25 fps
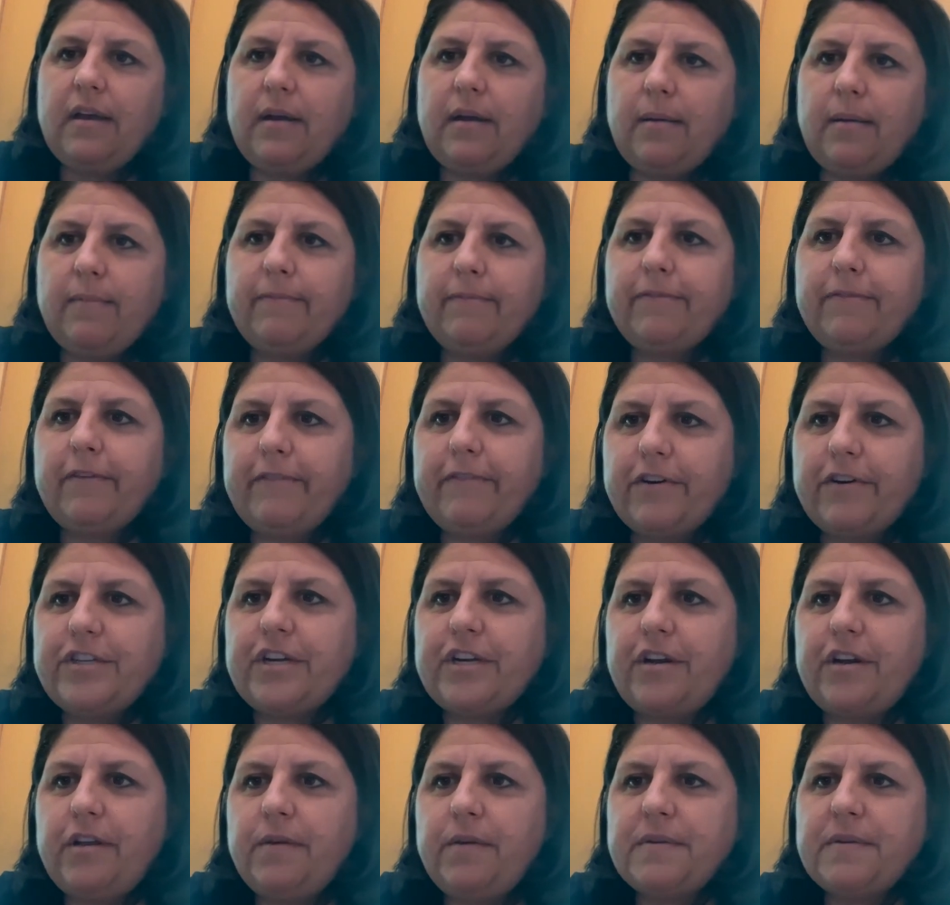um, for
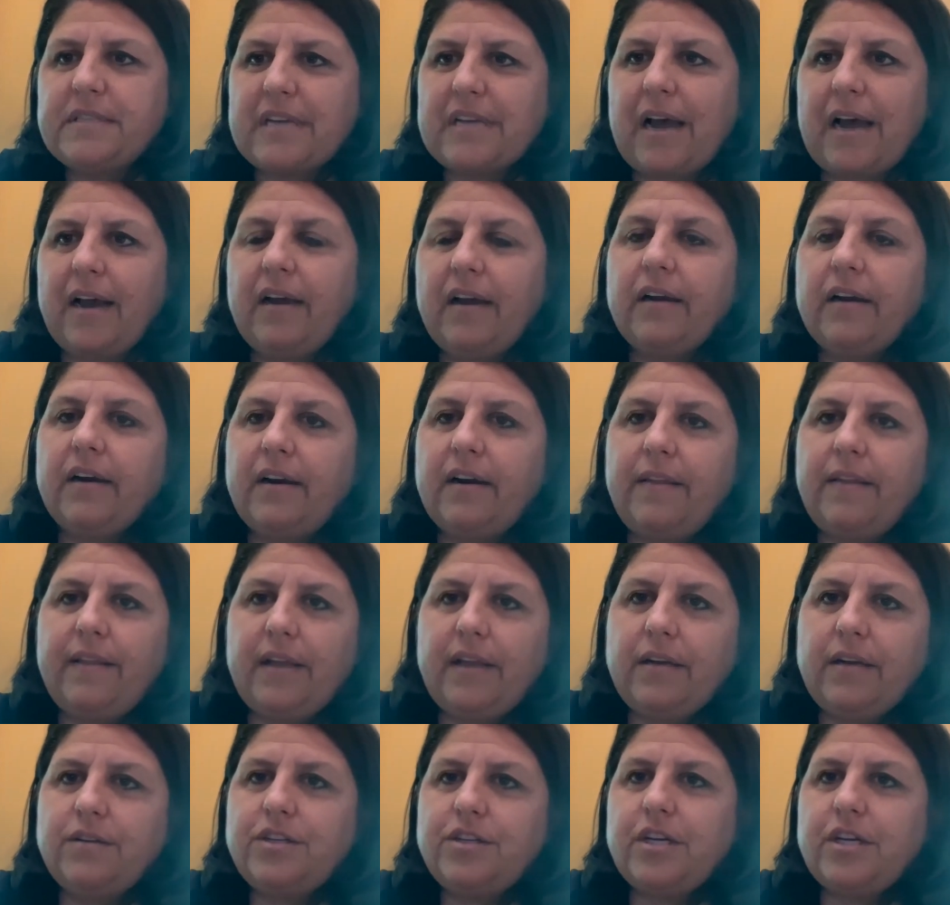Virginia Youth Soccer, and
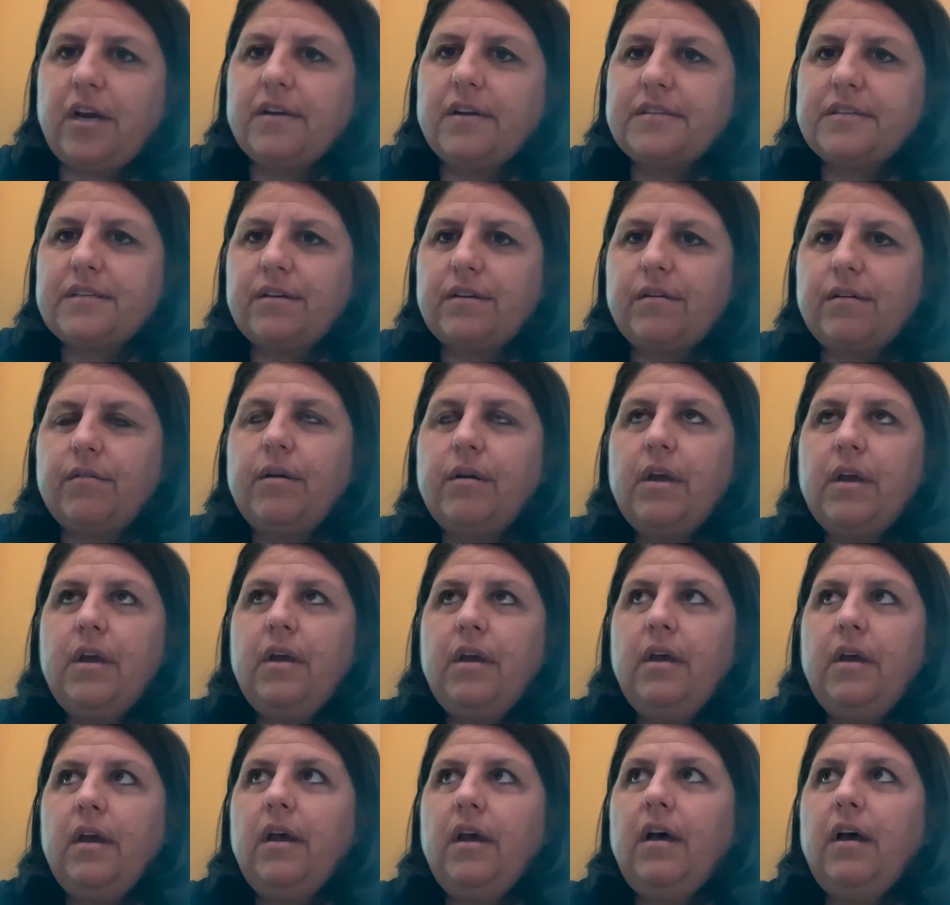then she also
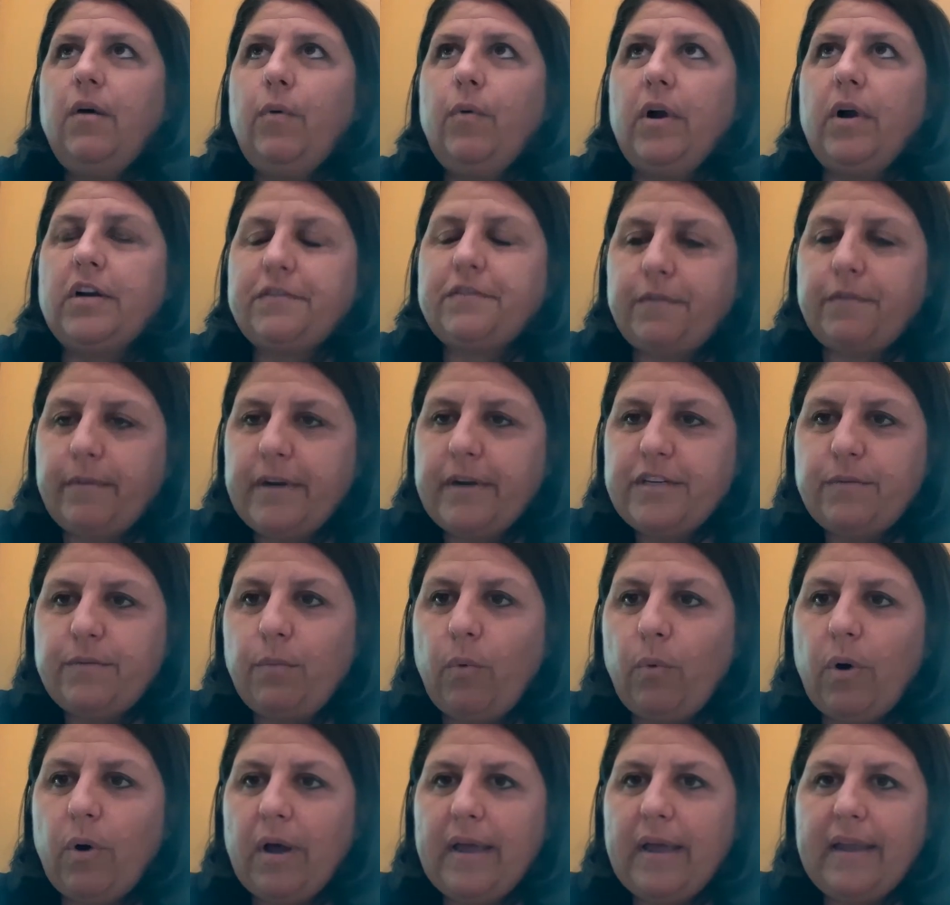uh, worked for Region
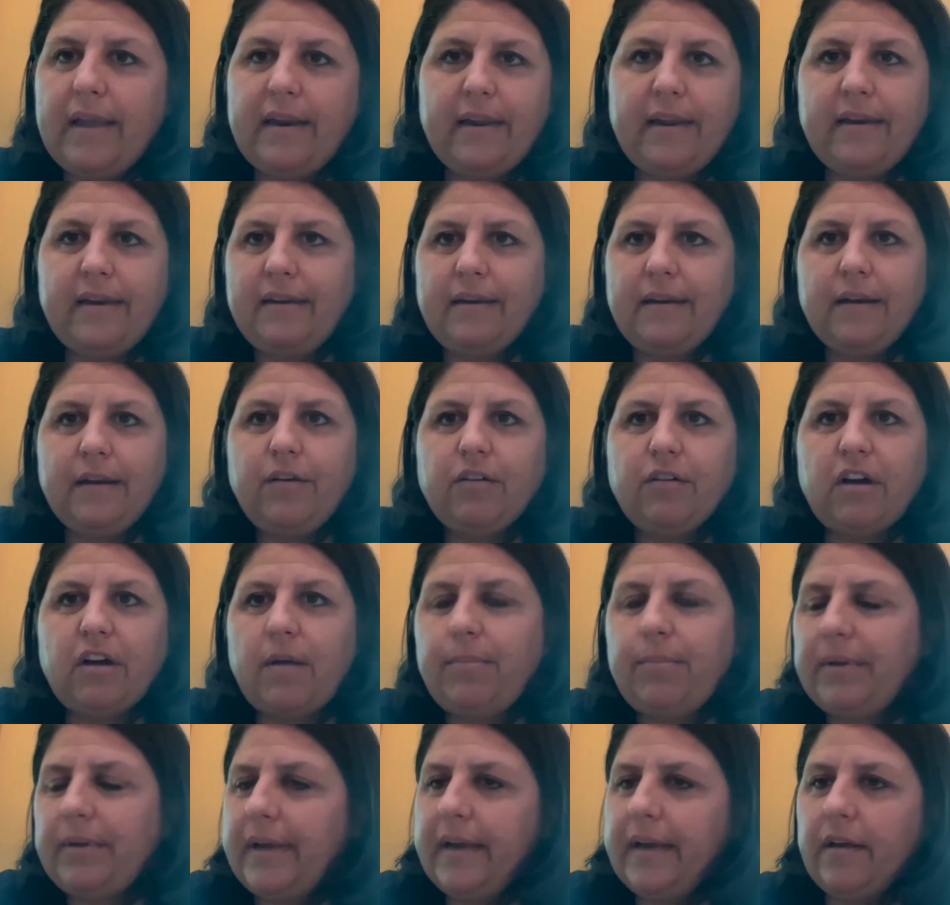One and grew
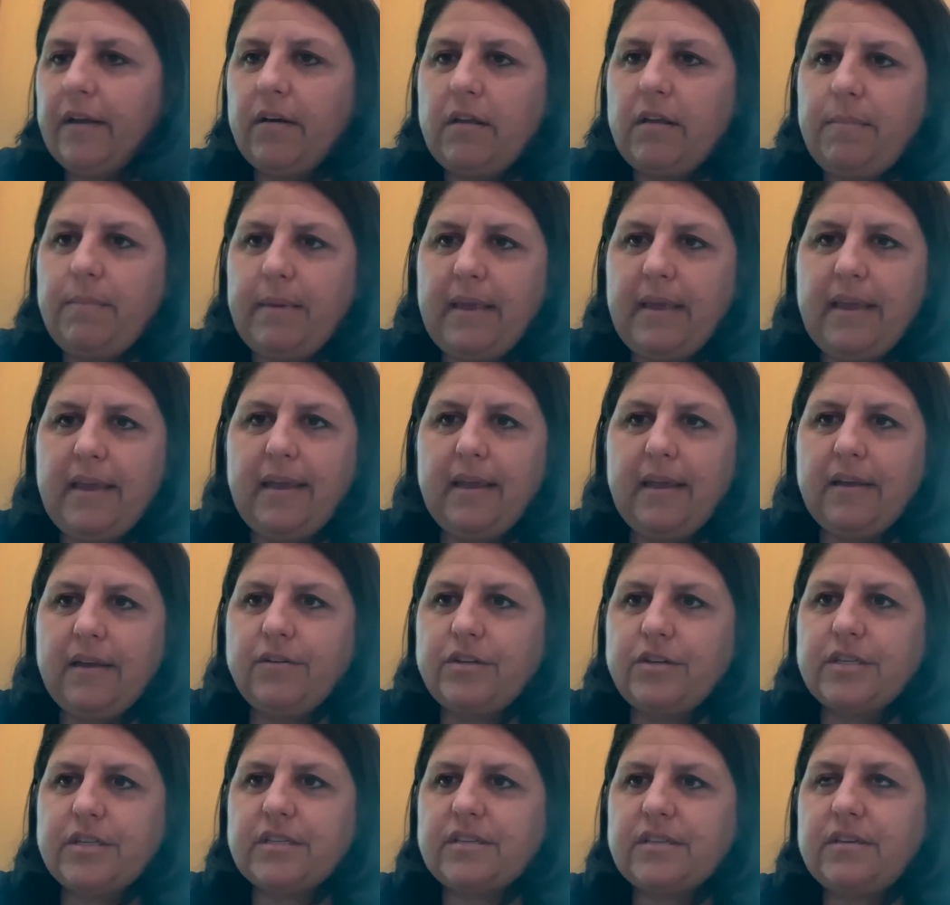up playing ODP
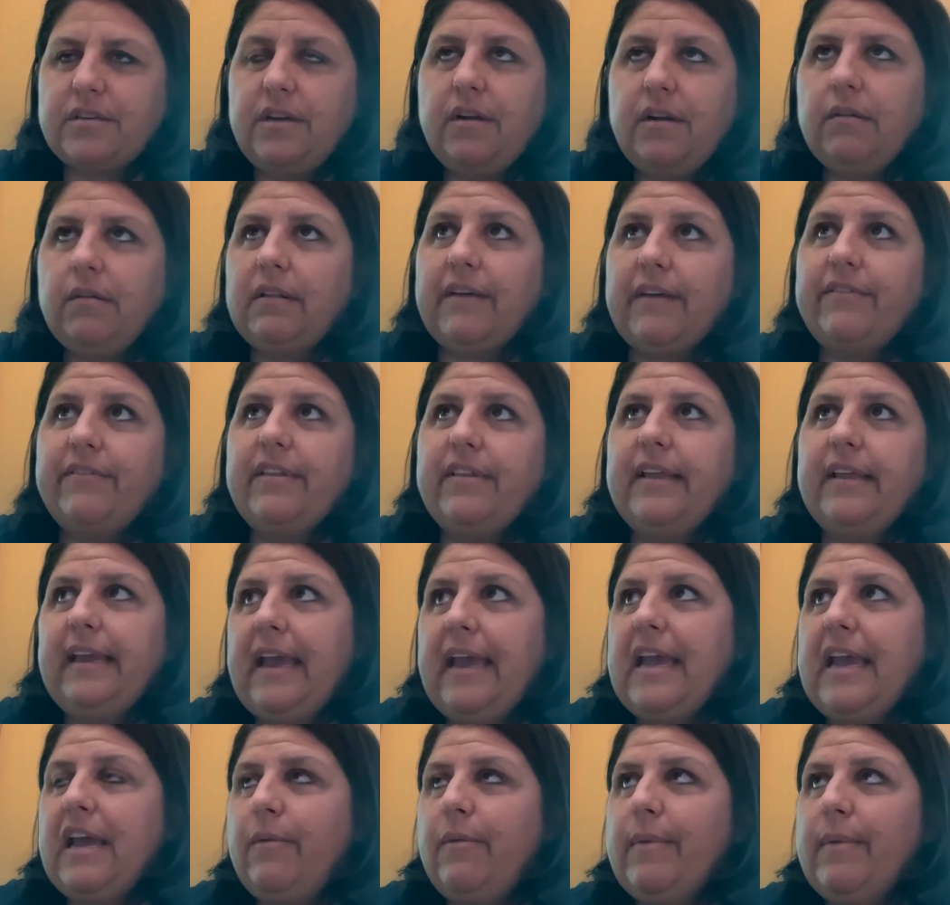and just you know loving the
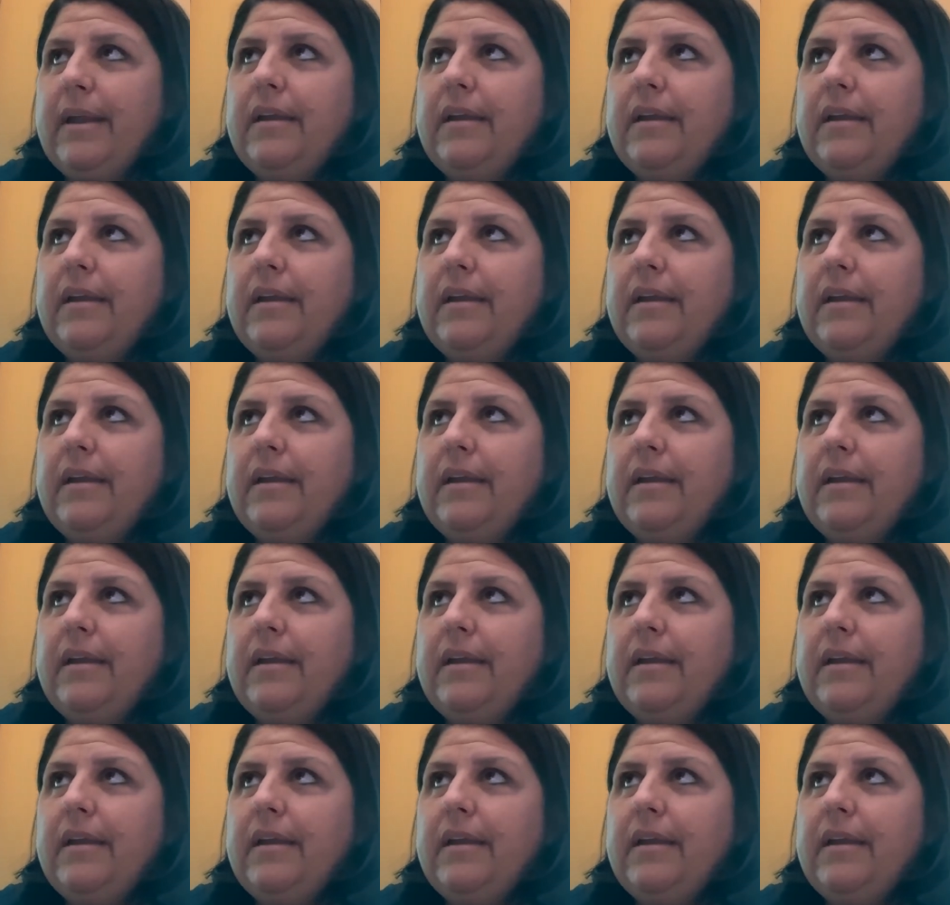game.